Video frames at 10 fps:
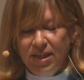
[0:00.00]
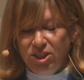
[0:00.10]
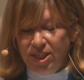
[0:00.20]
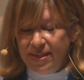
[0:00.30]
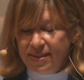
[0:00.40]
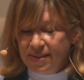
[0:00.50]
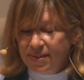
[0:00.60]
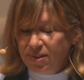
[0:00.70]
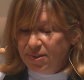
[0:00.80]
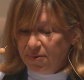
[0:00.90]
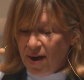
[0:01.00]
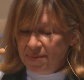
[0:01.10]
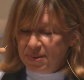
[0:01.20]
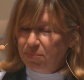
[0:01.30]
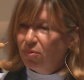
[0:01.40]
Jesus
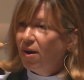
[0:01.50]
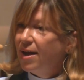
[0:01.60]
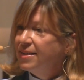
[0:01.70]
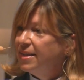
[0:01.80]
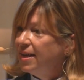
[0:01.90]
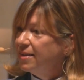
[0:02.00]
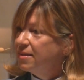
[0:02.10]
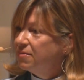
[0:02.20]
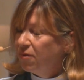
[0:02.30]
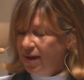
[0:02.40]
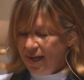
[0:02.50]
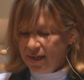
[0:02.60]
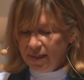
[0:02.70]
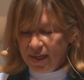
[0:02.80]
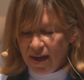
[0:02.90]
describes a process for
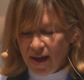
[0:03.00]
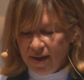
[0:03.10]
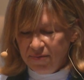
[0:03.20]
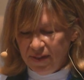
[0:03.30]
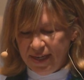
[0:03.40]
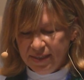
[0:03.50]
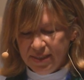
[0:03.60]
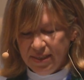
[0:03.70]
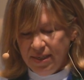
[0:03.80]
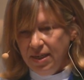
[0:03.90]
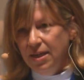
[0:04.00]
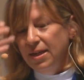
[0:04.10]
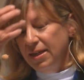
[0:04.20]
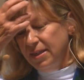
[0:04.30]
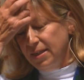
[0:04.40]
handling conflict.
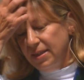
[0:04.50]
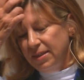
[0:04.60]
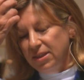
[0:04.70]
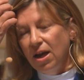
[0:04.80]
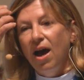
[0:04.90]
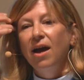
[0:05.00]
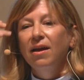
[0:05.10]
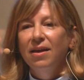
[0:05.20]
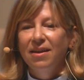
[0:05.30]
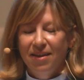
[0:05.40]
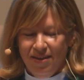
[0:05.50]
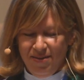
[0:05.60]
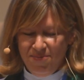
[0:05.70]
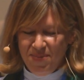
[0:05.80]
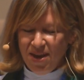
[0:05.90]
Talk,
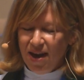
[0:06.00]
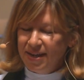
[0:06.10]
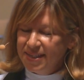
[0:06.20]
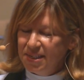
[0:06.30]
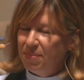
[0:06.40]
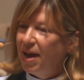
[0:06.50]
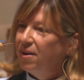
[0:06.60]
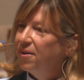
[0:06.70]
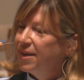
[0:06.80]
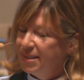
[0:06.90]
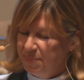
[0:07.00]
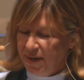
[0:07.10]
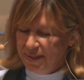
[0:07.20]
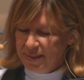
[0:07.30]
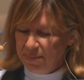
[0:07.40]
be honest about your
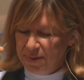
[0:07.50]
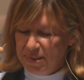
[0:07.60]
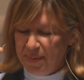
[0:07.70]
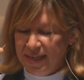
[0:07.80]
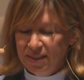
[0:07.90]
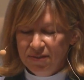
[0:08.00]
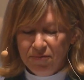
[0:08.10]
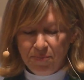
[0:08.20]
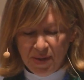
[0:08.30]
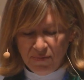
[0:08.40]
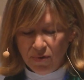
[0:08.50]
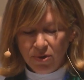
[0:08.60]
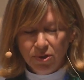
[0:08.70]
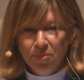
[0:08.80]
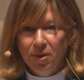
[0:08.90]
experience and perspective, be
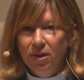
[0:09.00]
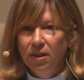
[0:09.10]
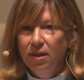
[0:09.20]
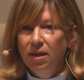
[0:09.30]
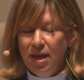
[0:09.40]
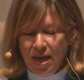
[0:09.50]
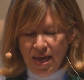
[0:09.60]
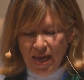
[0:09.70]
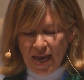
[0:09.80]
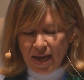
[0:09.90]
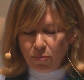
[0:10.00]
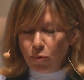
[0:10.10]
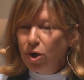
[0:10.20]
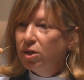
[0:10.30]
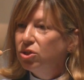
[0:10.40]
vulnerable, and
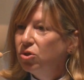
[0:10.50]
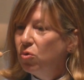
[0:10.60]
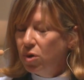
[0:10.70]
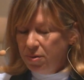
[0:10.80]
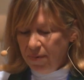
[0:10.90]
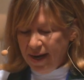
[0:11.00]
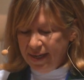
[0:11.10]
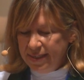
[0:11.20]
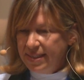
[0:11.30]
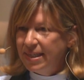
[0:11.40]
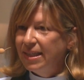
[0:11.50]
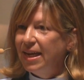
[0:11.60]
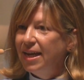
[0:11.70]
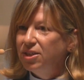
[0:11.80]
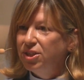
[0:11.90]
work toward
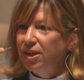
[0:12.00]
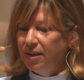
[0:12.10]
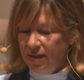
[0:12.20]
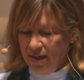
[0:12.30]
reconciliation.